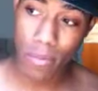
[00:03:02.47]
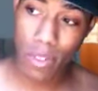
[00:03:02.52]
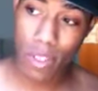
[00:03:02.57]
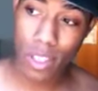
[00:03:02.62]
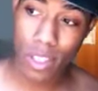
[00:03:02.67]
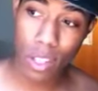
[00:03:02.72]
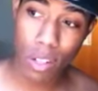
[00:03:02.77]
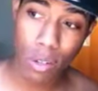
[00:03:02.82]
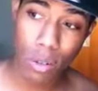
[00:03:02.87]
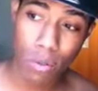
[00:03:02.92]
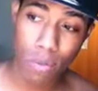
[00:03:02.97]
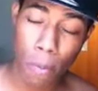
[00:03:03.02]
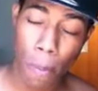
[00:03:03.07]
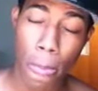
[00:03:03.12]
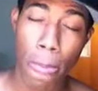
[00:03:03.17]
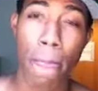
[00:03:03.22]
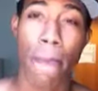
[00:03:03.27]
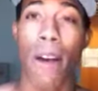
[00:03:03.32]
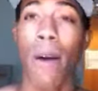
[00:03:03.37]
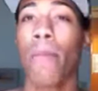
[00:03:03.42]
So,
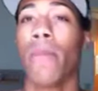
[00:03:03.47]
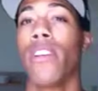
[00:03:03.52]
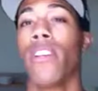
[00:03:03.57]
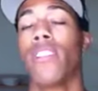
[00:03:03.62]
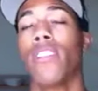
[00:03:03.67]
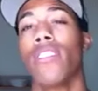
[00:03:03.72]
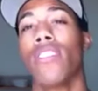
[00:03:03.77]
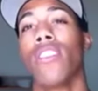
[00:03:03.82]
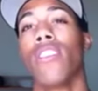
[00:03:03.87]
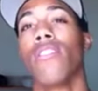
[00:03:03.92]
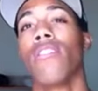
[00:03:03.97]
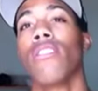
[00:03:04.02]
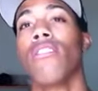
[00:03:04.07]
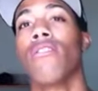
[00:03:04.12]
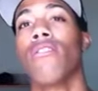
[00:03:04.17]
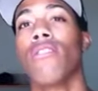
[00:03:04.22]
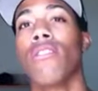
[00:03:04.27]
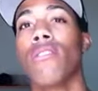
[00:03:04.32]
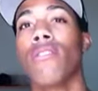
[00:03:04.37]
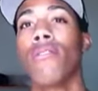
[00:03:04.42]
I'm gonna let you go
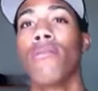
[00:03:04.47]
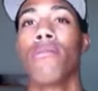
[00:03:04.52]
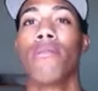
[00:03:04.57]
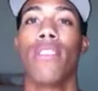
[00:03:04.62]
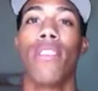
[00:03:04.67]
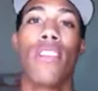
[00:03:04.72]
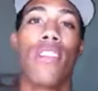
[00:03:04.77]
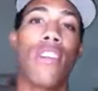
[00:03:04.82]
YouTube.